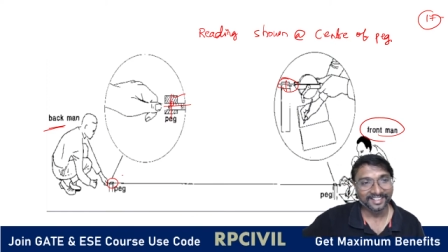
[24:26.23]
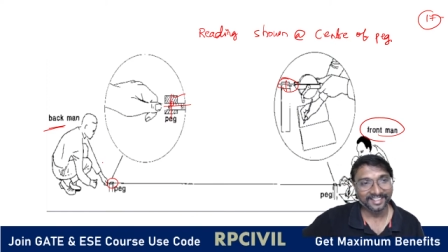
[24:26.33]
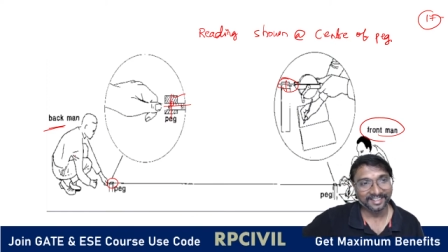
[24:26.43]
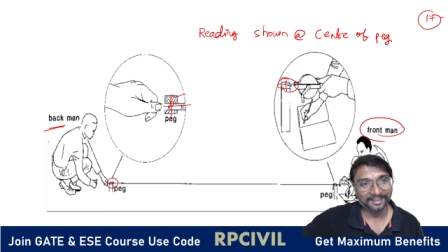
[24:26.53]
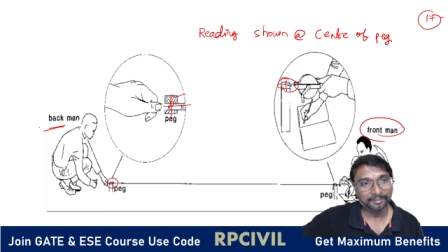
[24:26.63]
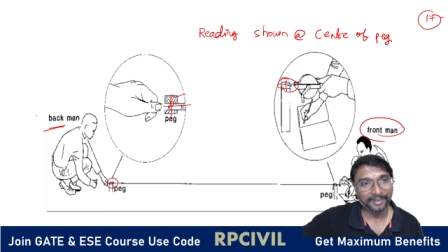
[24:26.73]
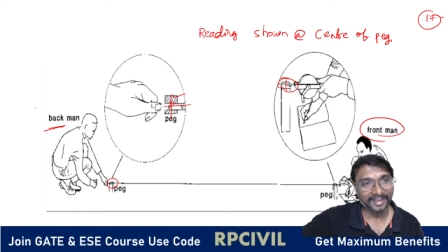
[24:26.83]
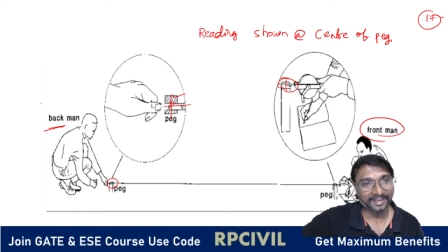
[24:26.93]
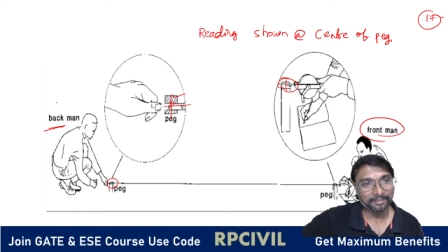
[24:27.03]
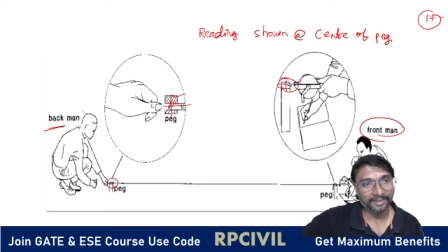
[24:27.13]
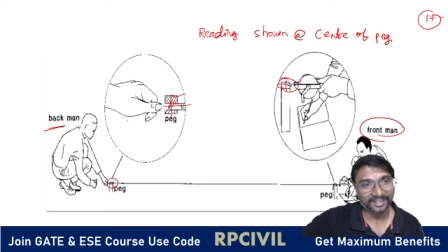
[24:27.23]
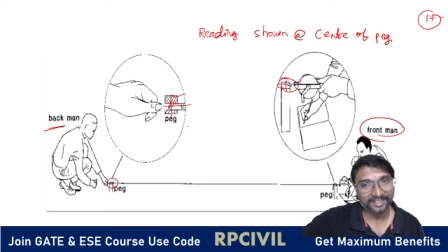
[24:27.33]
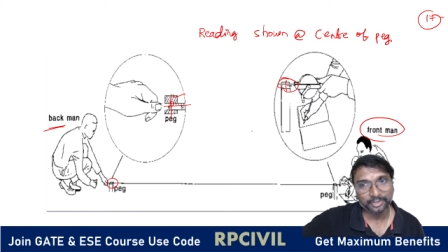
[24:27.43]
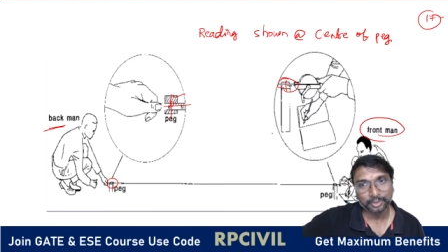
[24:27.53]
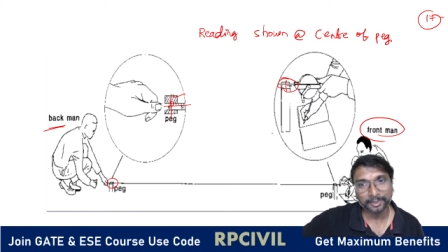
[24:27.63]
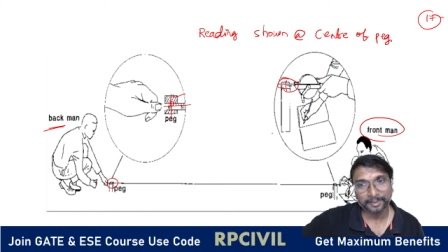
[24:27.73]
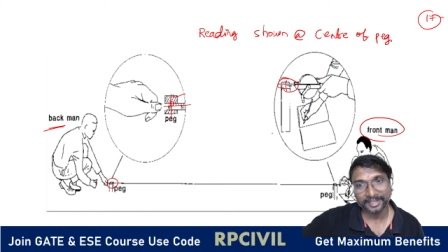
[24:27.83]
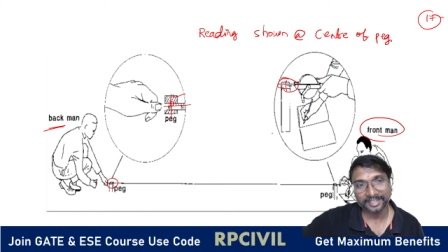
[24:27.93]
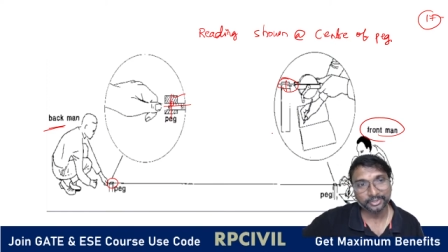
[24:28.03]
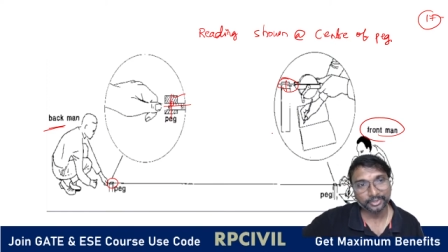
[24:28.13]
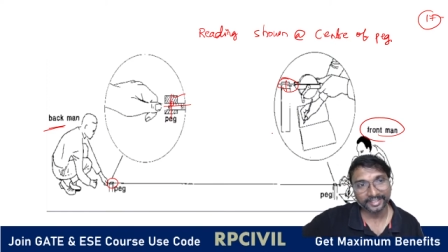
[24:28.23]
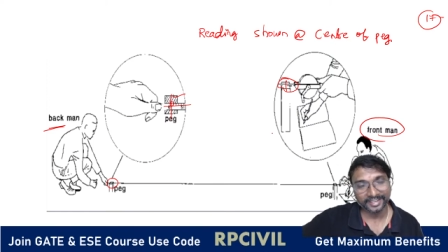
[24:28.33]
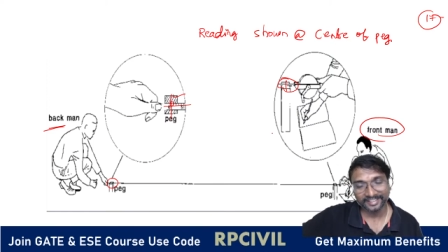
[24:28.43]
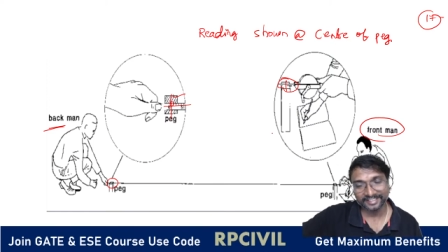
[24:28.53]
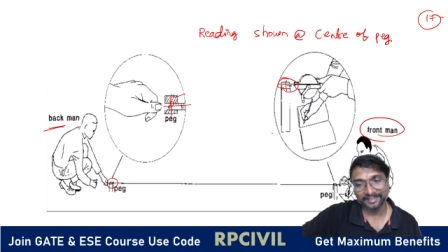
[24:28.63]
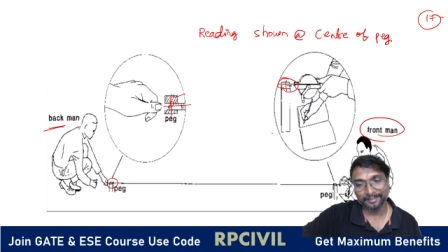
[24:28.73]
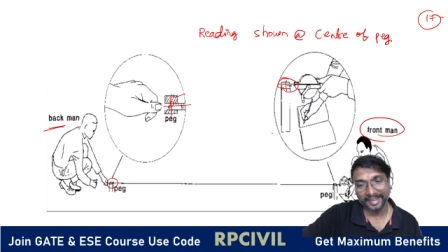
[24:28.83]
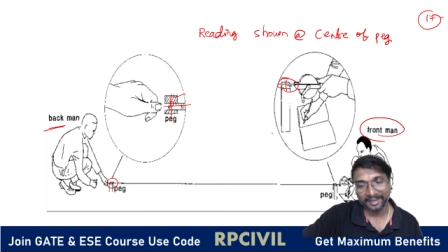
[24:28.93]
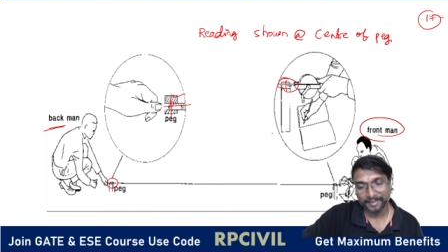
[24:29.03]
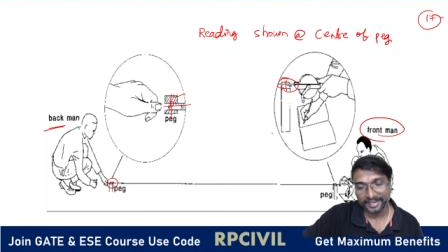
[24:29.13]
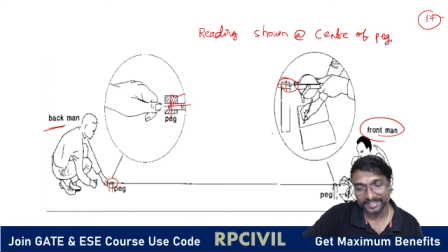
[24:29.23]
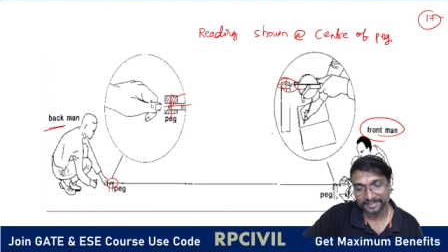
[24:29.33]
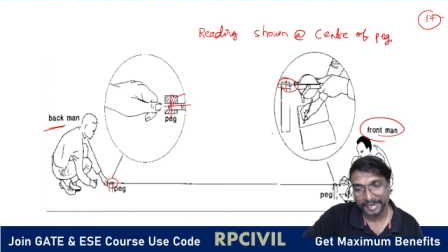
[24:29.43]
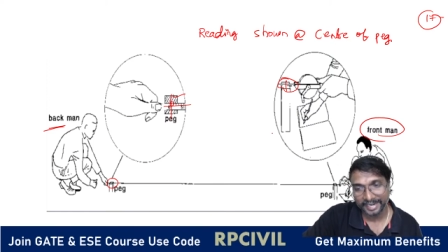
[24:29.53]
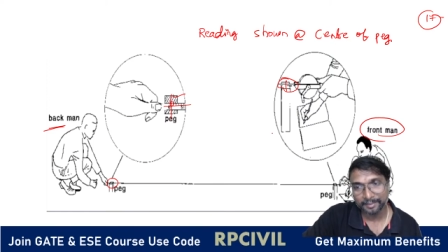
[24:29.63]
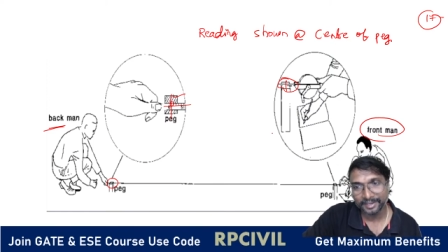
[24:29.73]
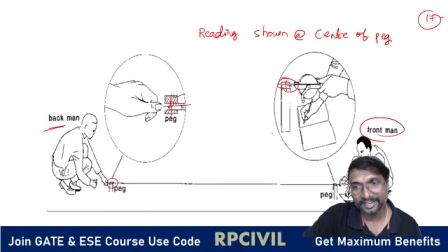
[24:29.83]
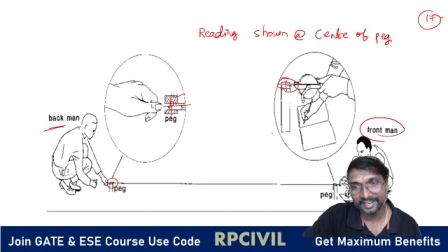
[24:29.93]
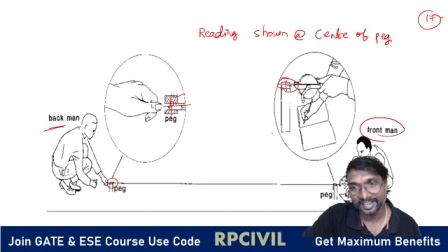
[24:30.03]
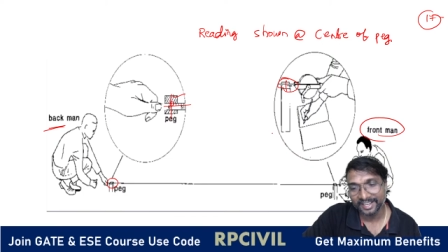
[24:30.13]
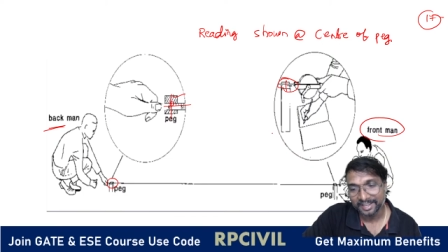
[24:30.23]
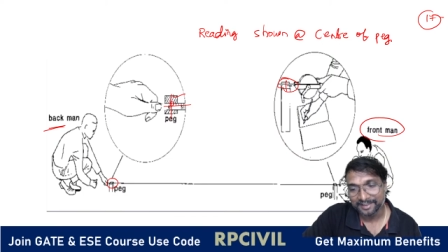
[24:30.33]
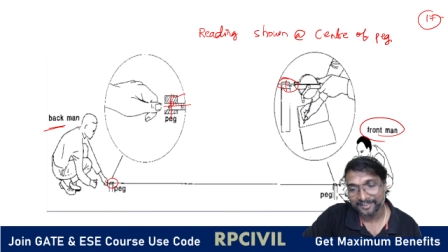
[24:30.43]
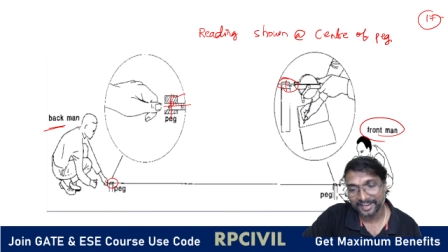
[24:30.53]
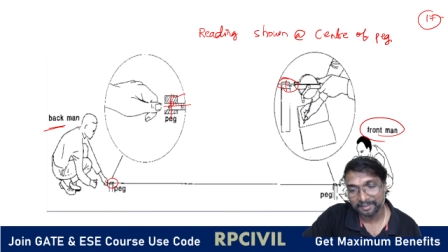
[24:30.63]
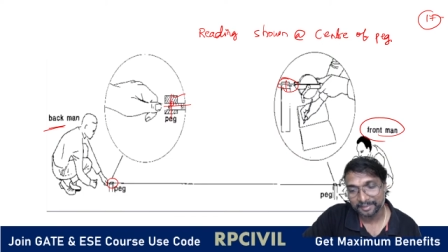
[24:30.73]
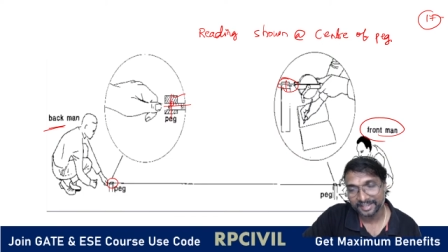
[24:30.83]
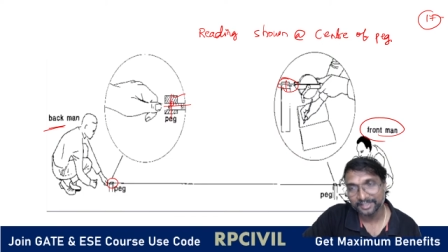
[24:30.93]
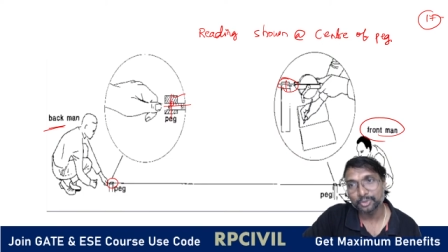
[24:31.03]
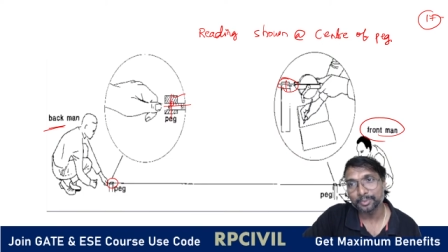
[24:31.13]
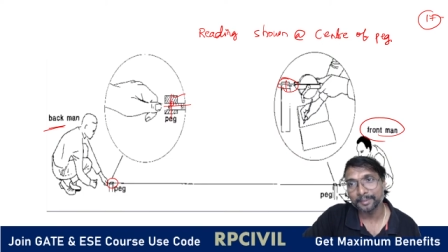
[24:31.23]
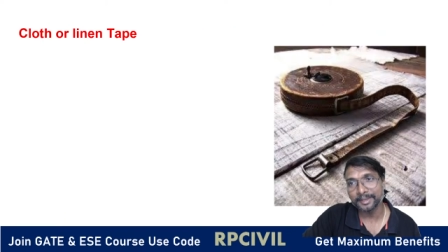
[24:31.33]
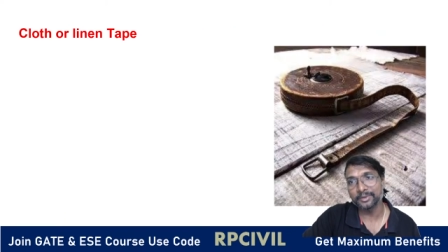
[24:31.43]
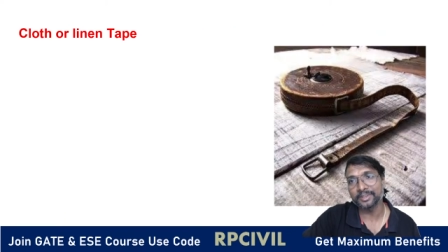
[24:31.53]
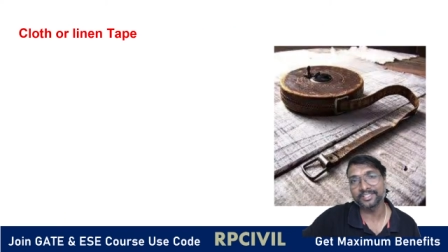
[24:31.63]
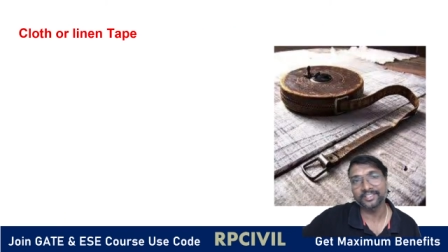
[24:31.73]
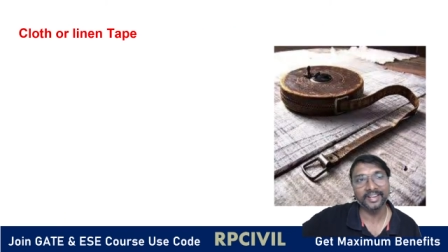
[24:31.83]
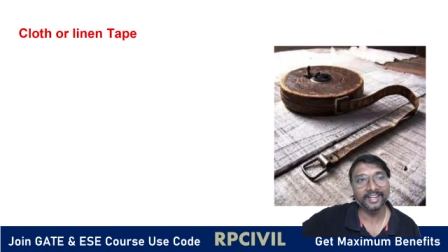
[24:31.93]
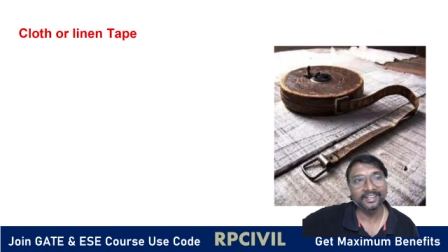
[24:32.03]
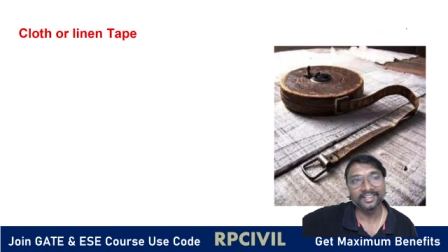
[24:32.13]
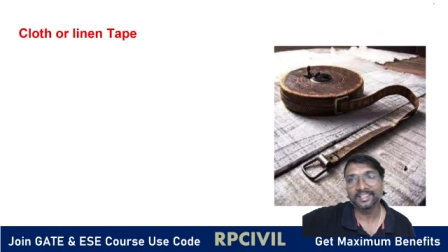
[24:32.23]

Yeah, Batman and Superman is doing, right? That Batman is Batman and Frontman is Superman, you can say, right?